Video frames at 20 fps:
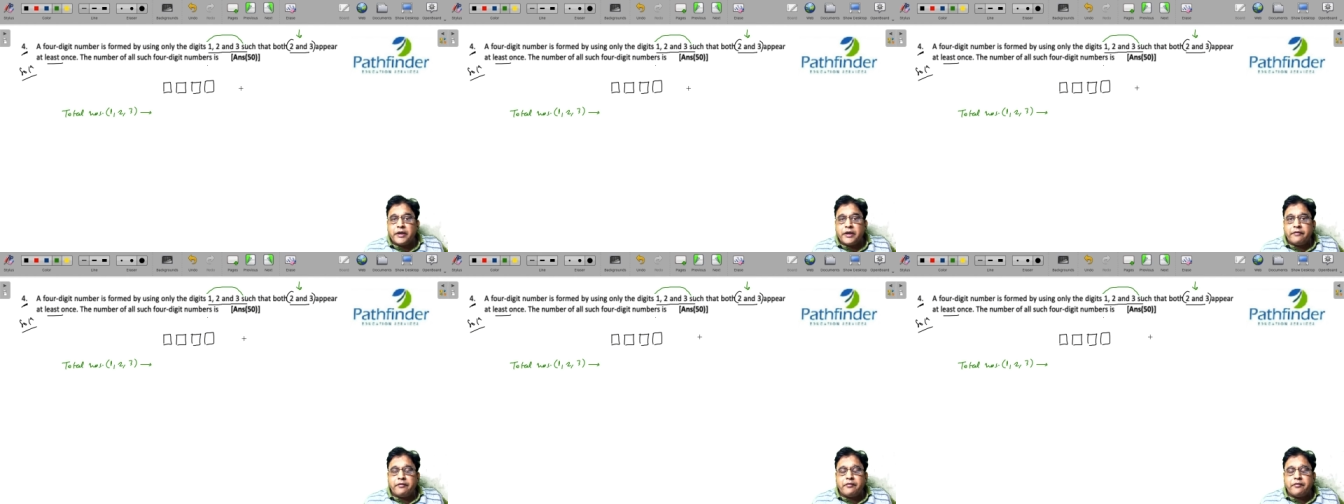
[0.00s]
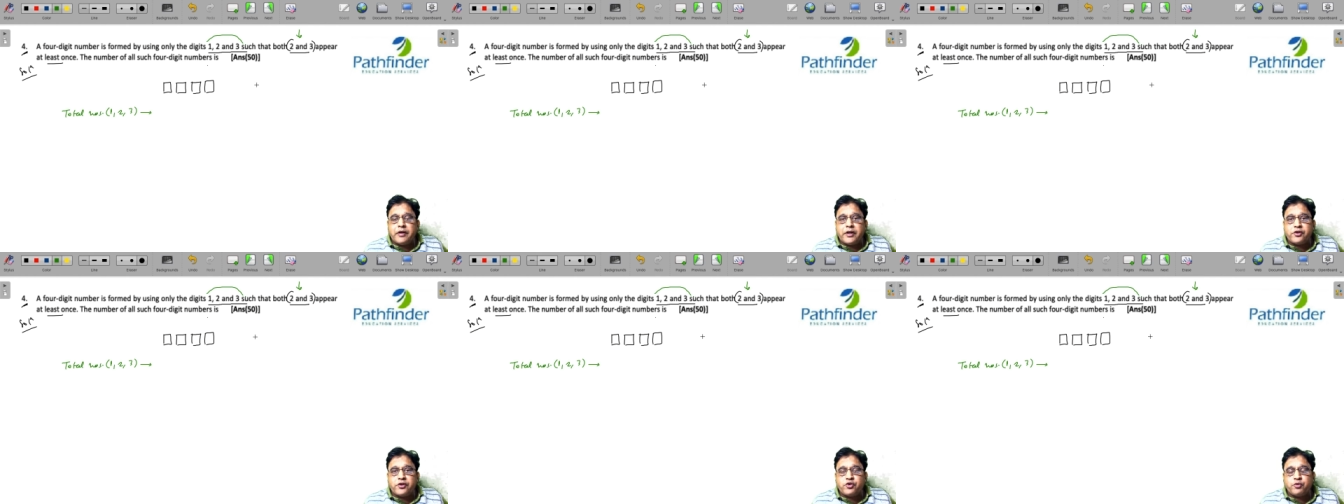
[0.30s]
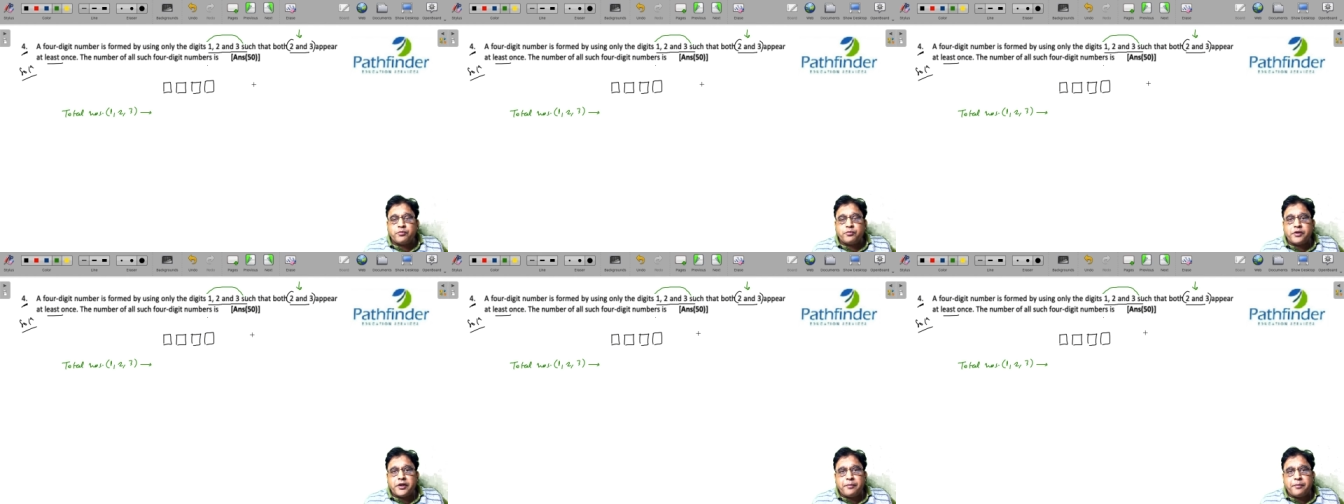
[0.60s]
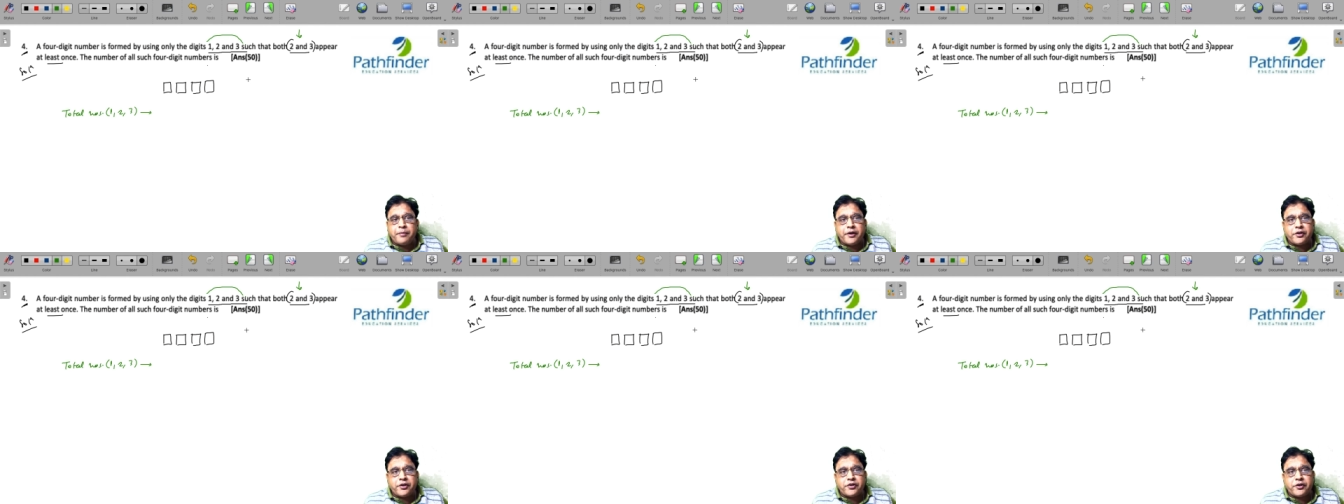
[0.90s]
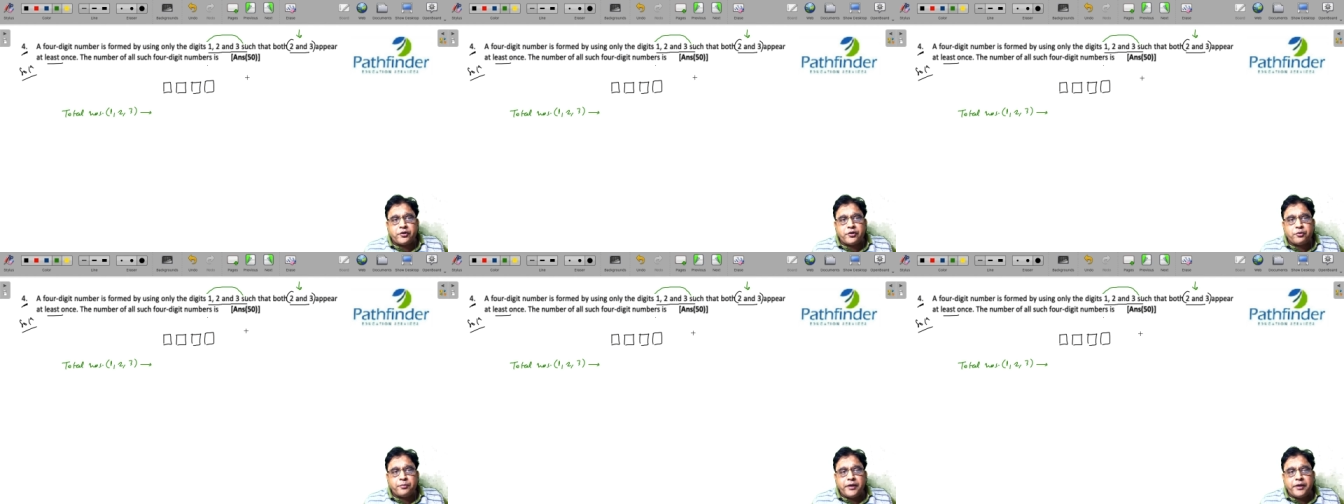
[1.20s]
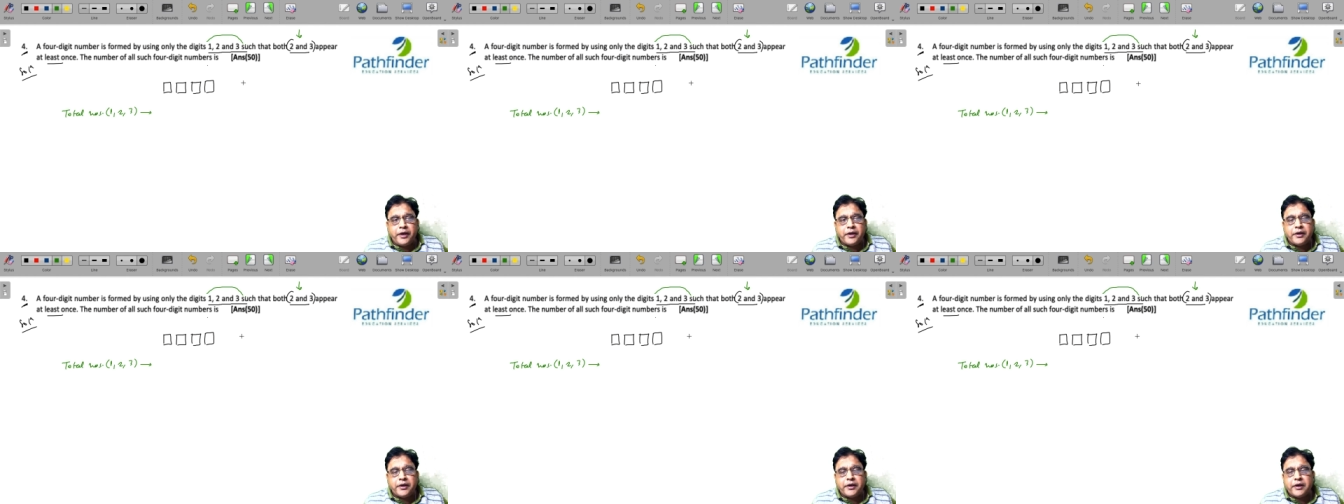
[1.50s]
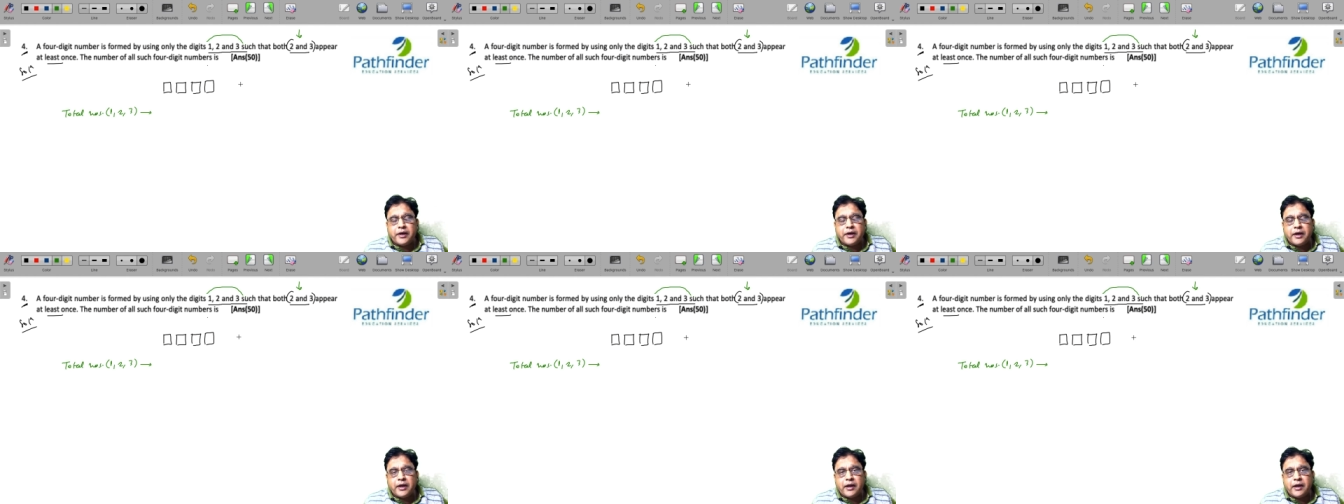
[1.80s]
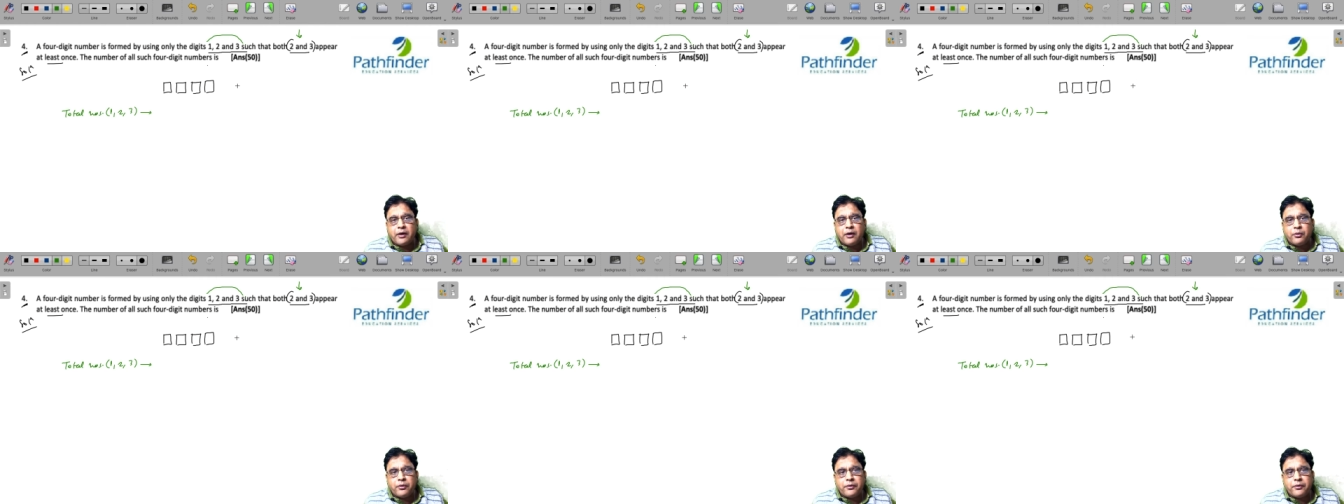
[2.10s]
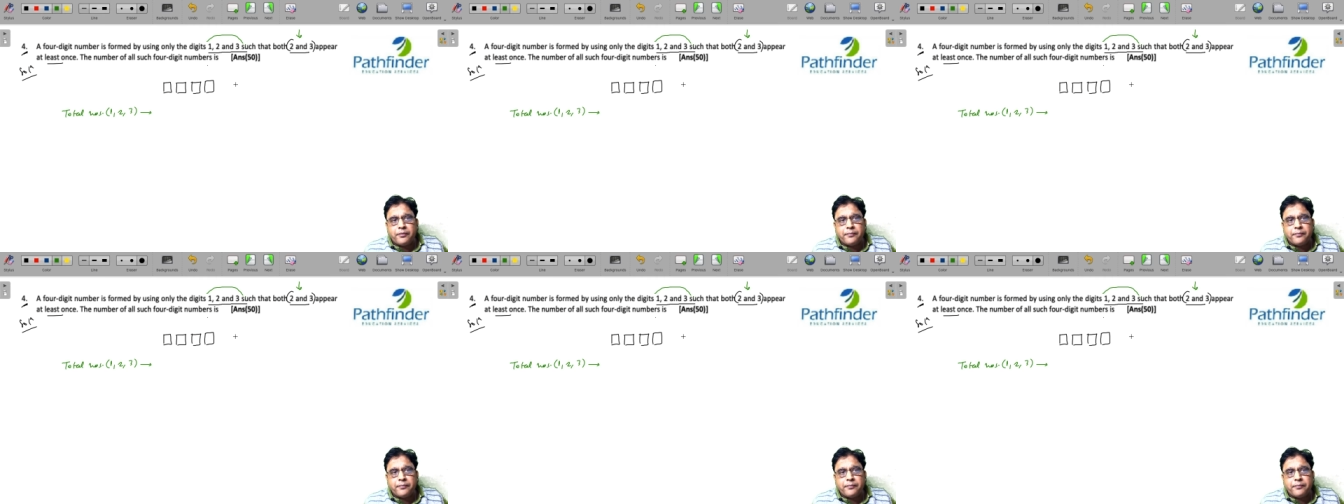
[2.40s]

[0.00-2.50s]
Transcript: we will assume the repetition to be allowed